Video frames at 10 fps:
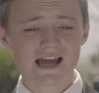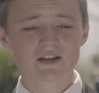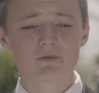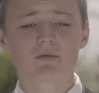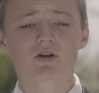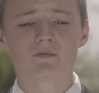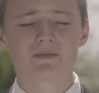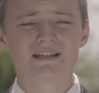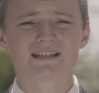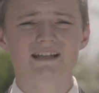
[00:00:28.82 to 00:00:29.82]
and we were
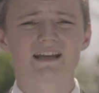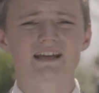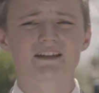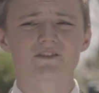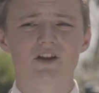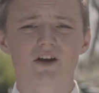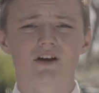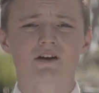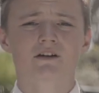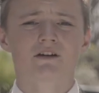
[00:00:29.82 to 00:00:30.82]
competing in the
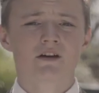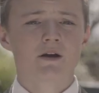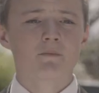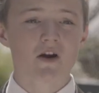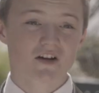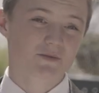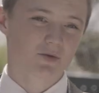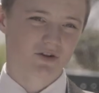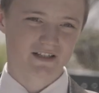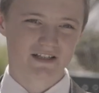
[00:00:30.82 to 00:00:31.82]

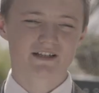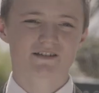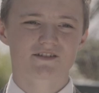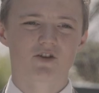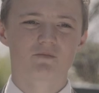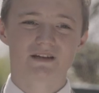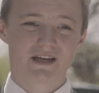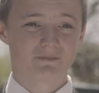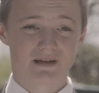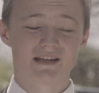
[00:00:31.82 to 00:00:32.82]
Maritzburg League, so
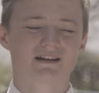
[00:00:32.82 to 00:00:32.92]
PMB.